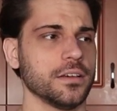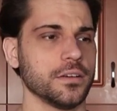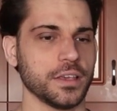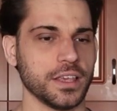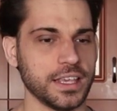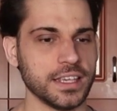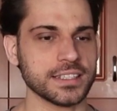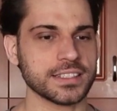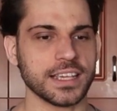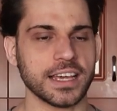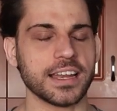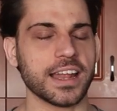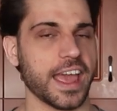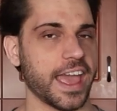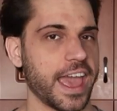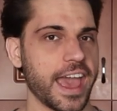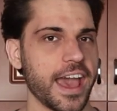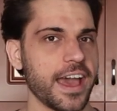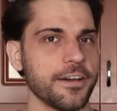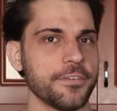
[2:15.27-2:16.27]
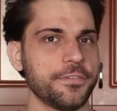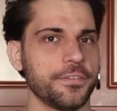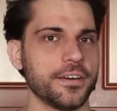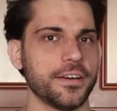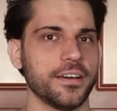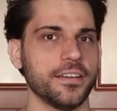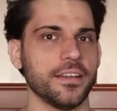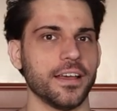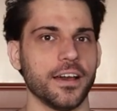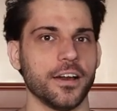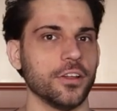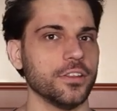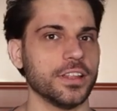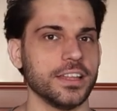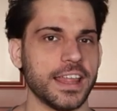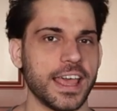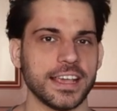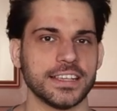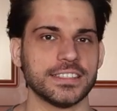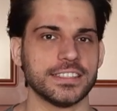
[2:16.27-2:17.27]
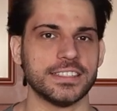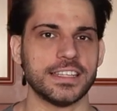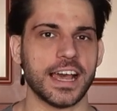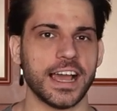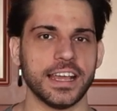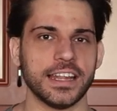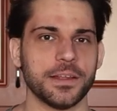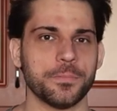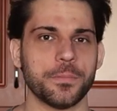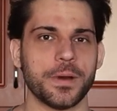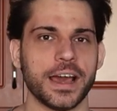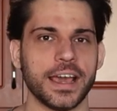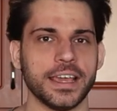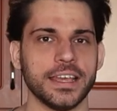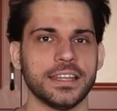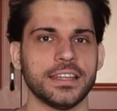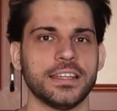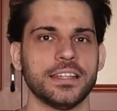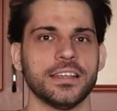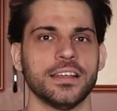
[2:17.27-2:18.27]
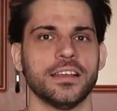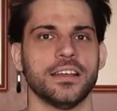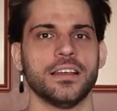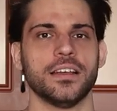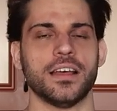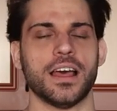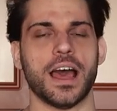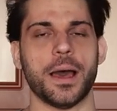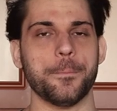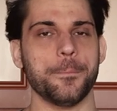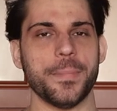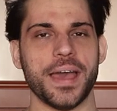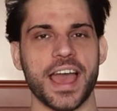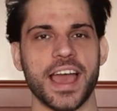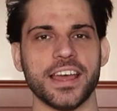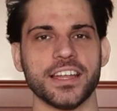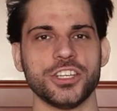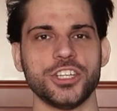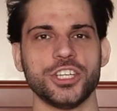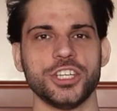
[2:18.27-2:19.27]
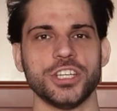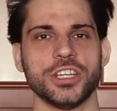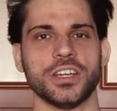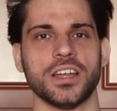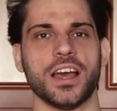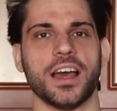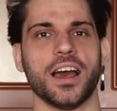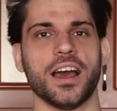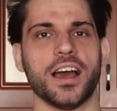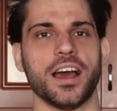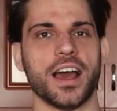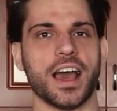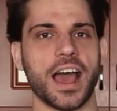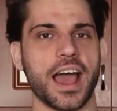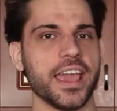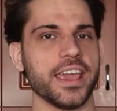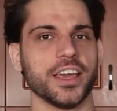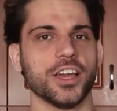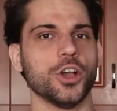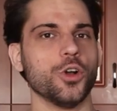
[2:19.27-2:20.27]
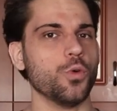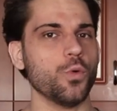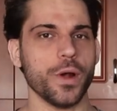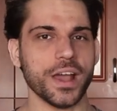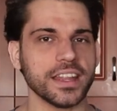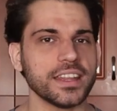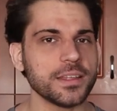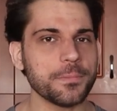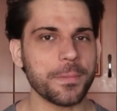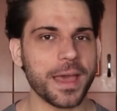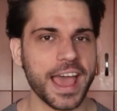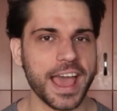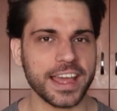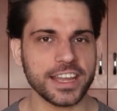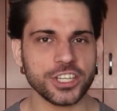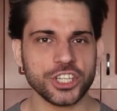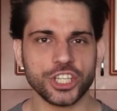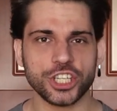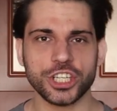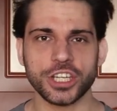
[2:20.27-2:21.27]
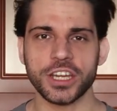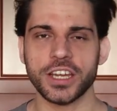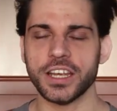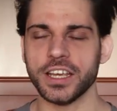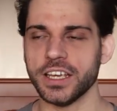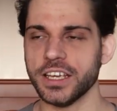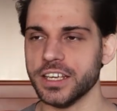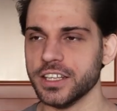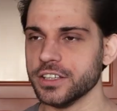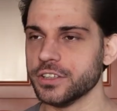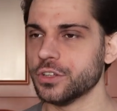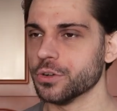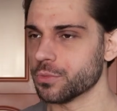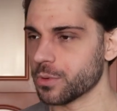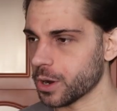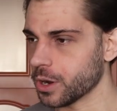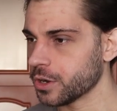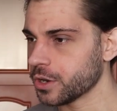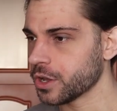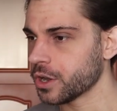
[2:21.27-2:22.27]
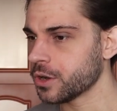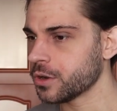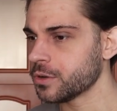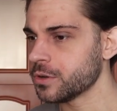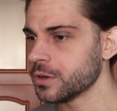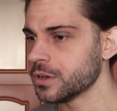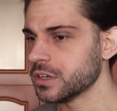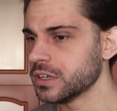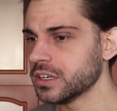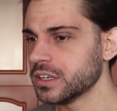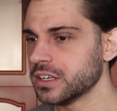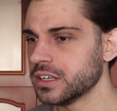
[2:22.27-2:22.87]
He's gonna have on the next Dynamite a match, I quit match in Toronto.